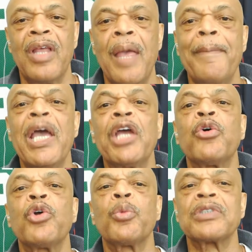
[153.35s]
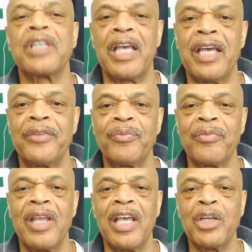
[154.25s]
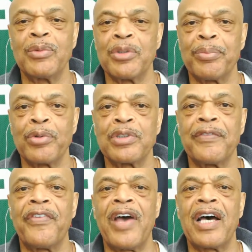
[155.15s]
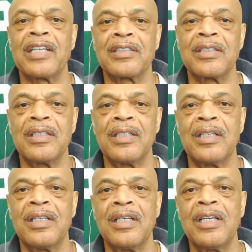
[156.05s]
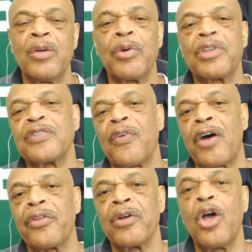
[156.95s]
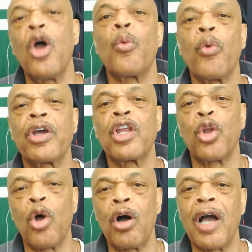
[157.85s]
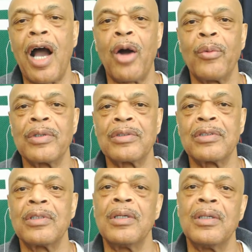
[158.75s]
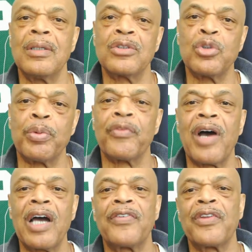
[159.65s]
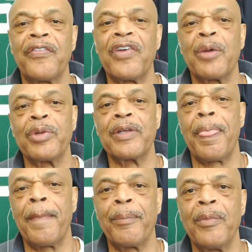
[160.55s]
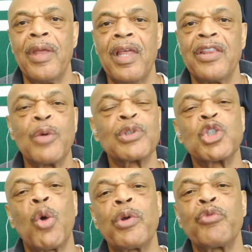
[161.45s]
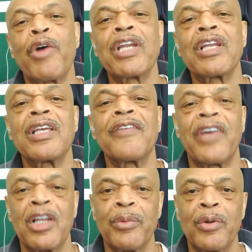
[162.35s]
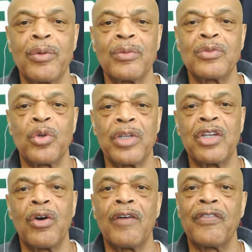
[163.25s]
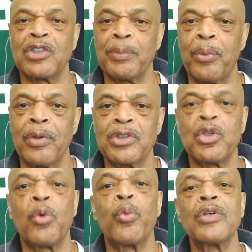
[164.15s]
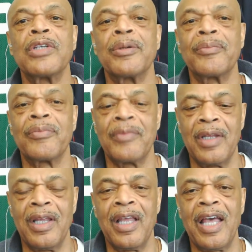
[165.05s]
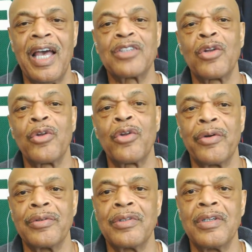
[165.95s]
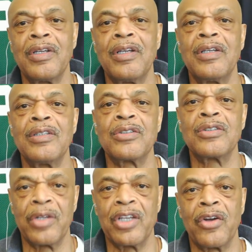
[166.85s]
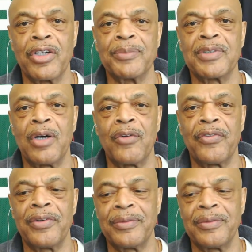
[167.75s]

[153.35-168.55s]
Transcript: Manhood was ahead and it was approaching fast. With his father working long hours to provide for the family, there was no one readily available to lean on for support. So William had to learn to lean on himself.